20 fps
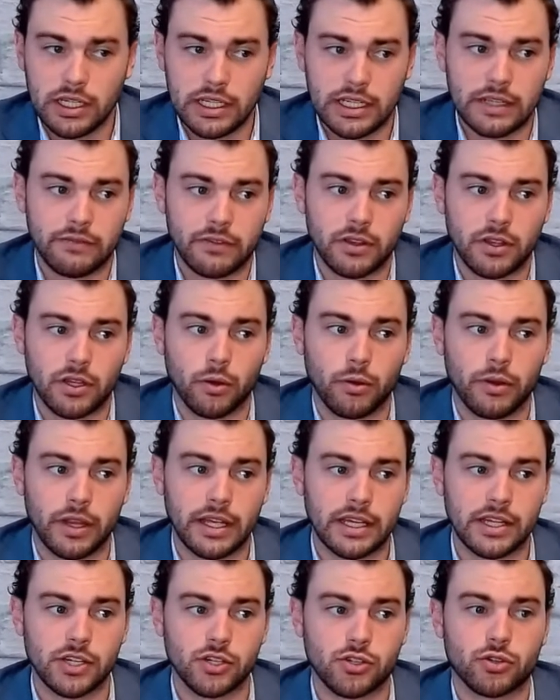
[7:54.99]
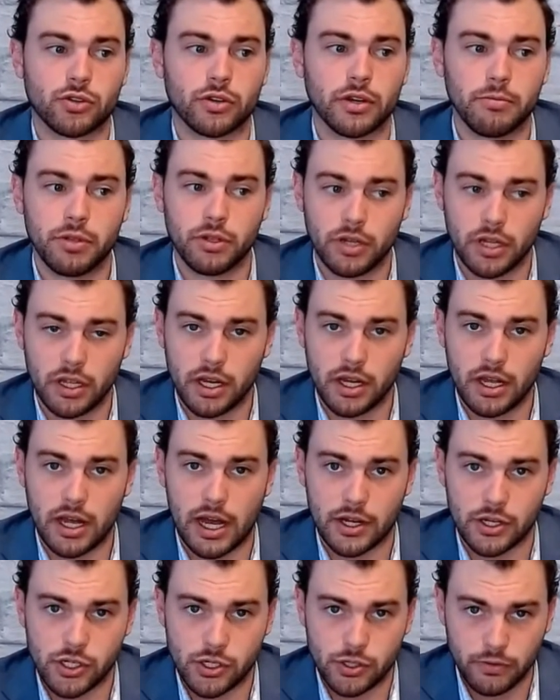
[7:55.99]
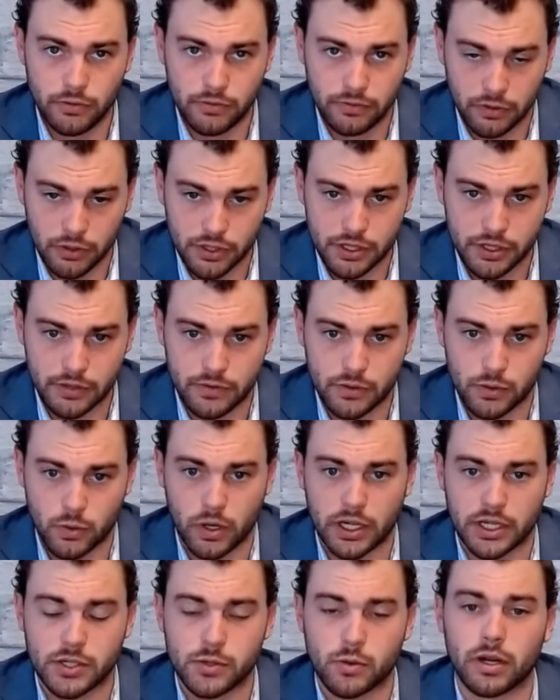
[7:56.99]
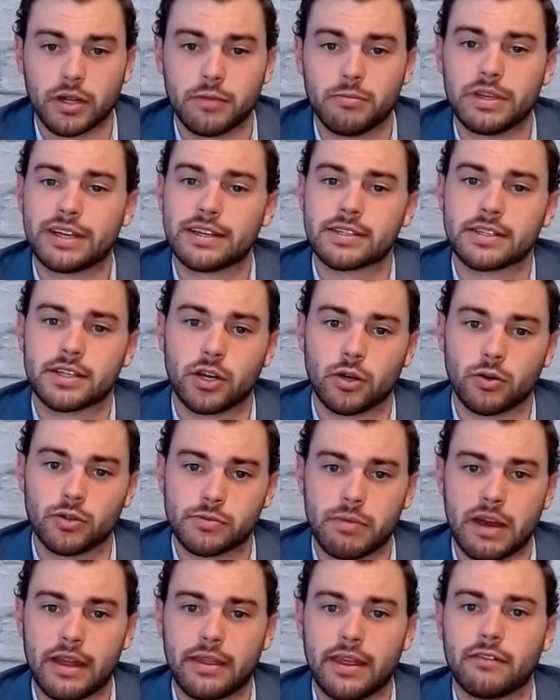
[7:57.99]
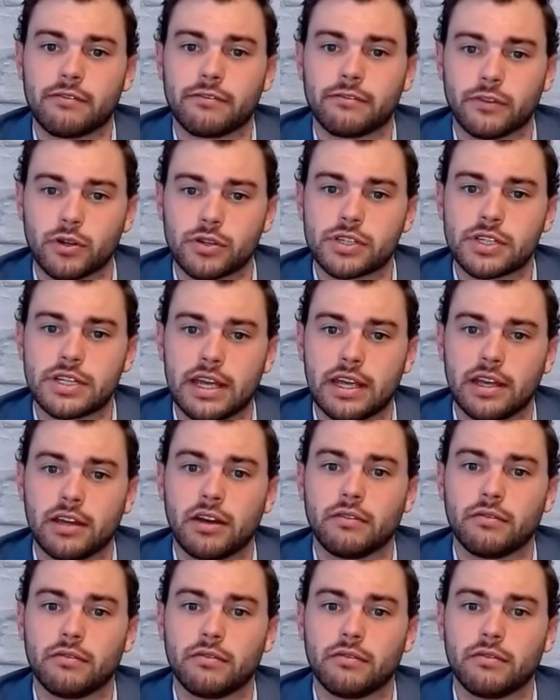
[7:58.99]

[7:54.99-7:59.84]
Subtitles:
even though they contributed on June 1st of 2020, because it goes by that first day of